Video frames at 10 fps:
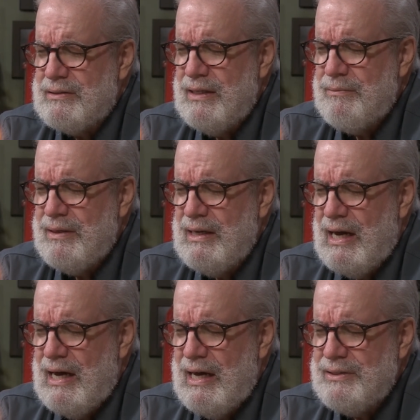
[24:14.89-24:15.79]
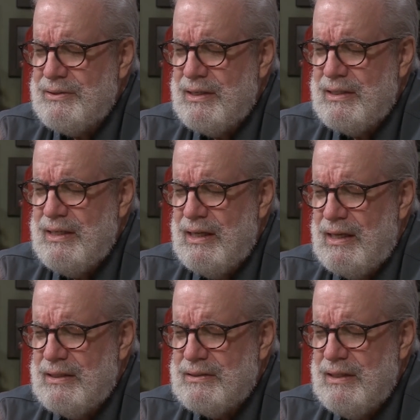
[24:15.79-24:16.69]
Some guy's going to tell
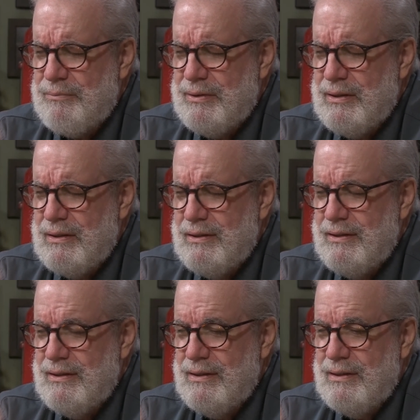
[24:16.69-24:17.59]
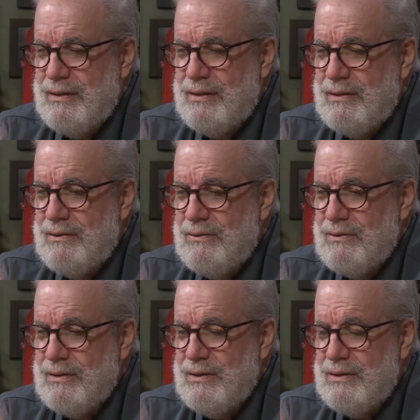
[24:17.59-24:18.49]
us something. Oh,
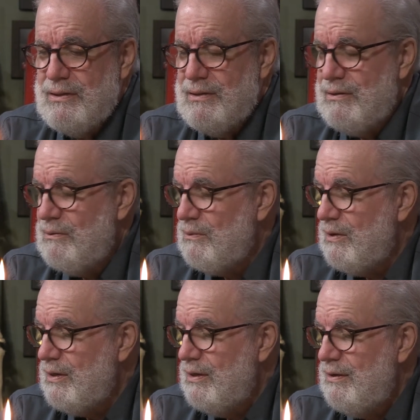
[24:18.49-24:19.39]
good Lord.